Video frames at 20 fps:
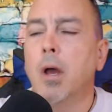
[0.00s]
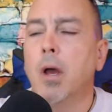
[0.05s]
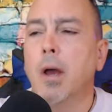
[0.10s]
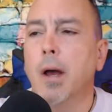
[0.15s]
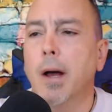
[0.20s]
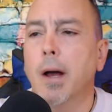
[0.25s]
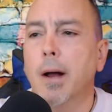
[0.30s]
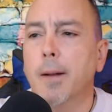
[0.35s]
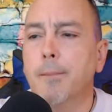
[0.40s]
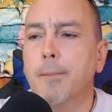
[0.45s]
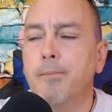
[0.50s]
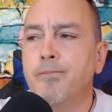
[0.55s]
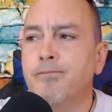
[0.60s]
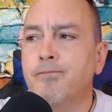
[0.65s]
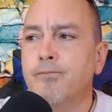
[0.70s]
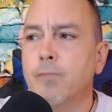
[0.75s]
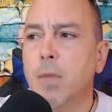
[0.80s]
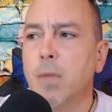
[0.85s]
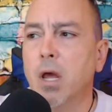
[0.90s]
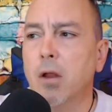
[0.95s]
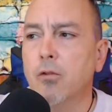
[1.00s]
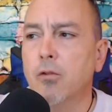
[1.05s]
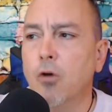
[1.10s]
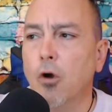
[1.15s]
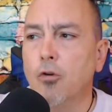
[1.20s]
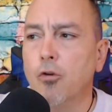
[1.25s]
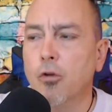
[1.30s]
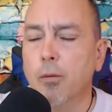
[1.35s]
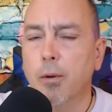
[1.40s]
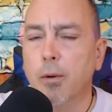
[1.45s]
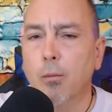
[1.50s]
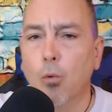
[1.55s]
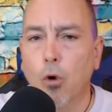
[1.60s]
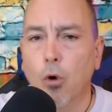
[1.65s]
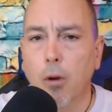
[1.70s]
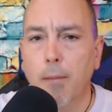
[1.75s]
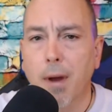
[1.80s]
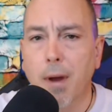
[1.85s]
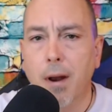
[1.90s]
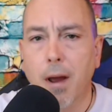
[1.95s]
And it talks a little bit more
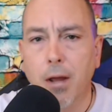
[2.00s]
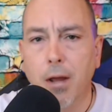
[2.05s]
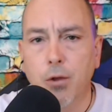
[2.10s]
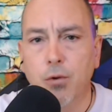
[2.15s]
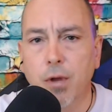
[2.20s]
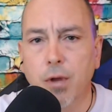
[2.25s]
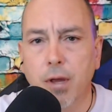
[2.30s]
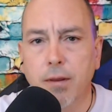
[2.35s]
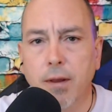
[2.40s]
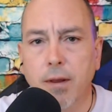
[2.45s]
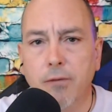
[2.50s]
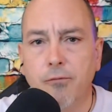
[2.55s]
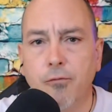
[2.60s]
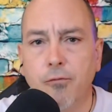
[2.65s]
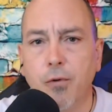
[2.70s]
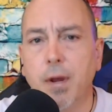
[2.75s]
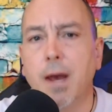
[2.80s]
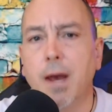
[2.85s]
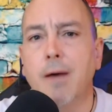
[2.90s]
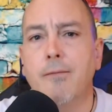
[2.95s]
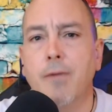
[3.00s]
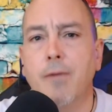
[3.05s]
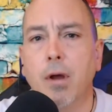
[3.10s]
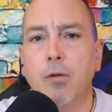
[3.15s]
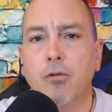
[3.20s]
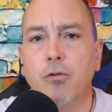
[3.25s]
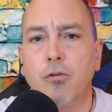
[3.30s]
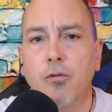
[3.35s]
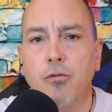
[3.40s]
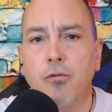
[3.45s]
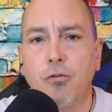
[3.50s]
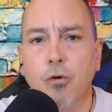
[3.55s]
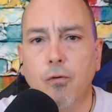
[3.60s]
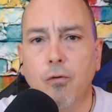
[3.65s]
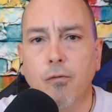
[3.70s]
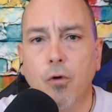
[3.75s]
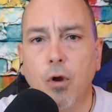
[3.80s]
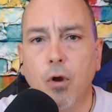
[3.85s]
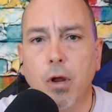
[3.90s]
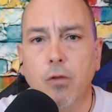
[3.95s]
about how you can get that free half ounce of
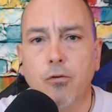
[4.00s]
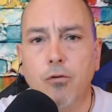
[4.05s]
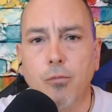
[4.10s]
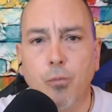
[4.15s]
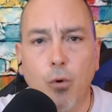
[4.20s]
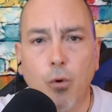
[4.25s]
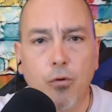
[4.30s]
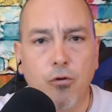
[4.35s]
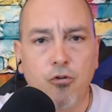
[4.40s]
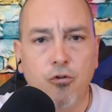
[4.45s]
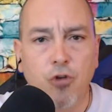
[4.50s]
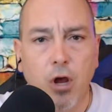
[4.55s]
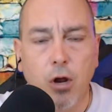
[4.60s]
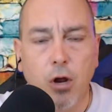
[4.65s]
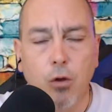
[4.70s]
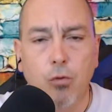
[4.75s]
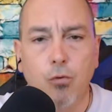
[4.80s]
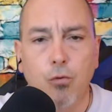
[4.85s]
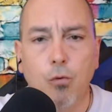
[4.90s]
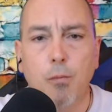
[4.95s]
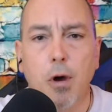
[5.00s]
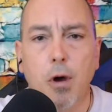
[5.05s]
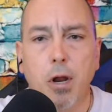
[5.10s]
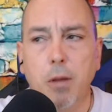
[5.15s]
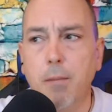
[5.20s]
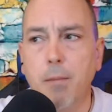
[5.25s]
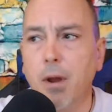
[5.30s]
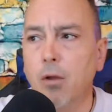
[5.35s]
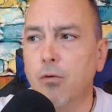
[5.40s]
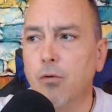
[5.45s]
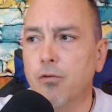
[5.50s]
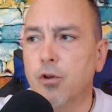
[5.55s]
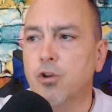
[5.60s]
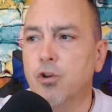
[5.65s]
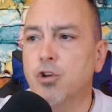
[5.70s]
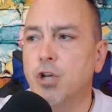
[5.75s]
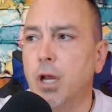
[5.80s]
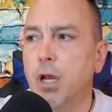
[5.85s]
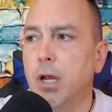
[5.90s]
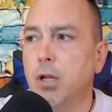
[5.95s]
silver and support the channel through Money Metals
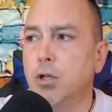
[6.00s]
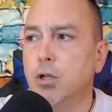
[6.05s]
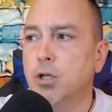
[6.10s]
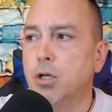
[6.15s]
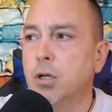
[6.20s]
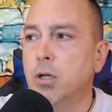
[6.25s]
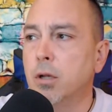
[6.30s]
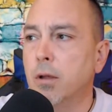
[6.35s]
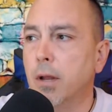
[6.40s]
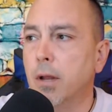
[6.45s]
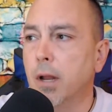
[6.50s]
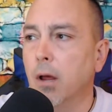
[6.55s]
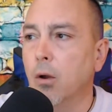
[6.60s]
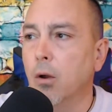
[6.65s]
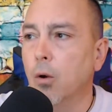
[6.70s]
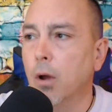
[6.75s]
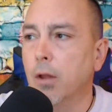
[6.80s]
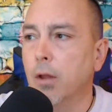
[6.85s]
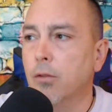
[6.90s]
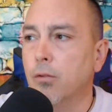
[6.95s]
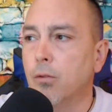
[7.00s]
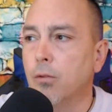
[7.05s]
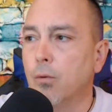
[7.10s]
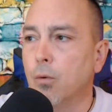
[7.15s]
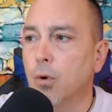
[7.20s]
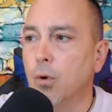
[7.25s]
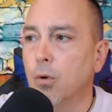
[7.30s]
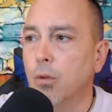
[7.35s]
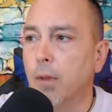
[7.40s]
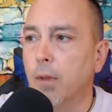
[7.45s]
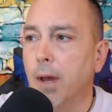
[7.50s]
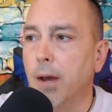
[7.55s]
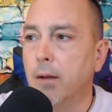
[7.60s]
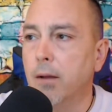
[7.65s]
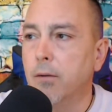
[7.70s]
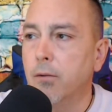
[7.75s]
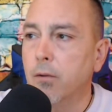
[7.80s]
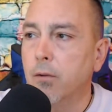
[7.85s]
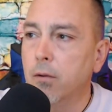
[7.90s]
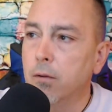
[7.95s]
Exchange. And I'll go ahead and throw
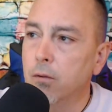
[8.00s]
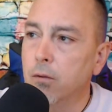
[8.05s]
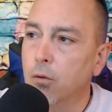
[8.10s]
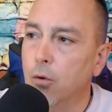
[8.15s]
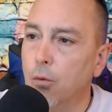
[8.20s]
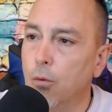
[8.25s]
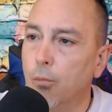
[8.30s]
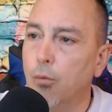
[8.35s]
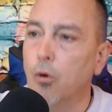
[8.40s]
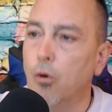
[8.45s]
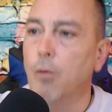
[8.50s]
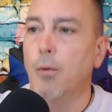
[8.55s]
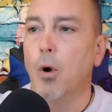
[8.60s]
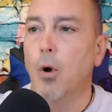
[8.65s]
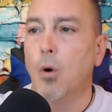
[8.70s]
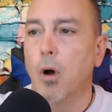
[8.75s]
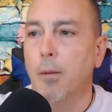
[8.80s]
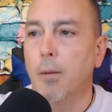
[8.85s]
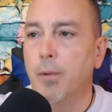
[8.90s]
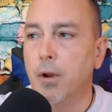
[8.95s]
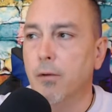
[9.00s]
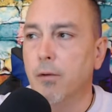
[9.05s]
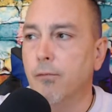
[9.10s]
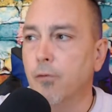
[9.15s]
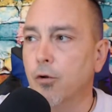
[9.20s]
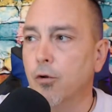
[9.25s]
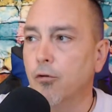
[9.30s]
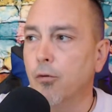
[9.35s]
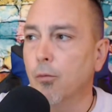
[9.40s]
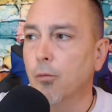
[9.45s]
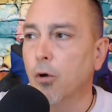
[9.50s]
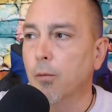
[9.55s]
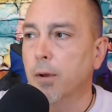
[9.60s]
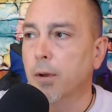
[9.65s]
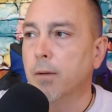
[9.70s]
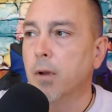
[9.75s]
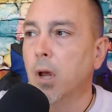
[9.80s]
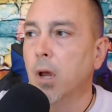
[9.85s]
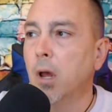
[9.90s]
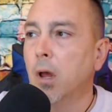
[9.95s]
that little promo up here for just a
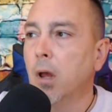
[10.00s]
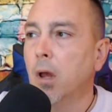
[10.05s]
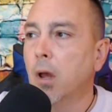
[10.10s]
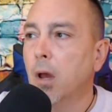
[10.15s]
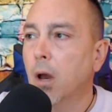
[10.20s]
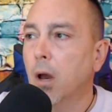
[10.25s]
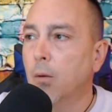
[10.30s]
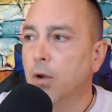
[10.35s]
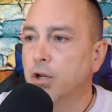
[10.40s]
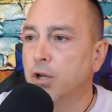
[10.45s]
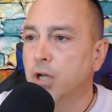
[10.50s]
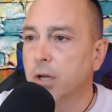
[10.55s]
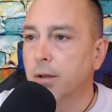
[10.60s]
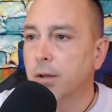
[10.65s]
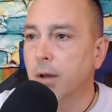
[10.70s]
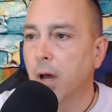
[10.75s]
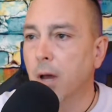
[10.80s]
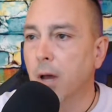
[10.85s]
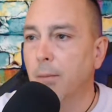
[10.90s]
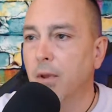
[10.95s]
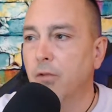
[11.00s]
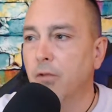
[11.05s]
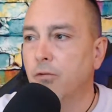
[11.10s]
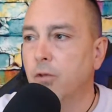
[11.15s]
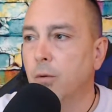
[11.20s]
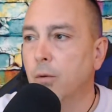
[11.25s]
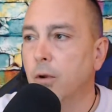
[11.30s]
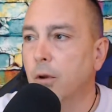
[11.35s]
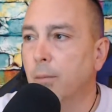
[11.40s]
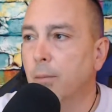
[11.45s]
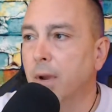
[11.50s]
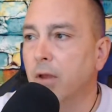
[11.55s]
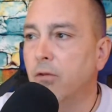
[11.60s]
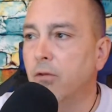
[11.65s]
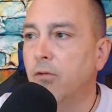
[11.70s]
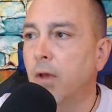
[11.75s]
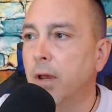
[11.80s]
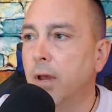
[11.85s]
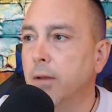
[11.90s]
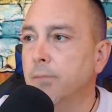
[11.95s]
moment. I want to check the comments, see what everybody's
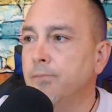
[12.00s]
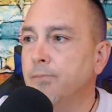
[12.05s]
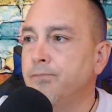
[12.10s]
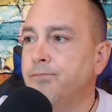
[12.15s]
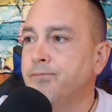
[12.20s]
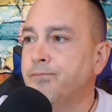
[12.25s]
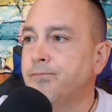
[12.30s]
saying.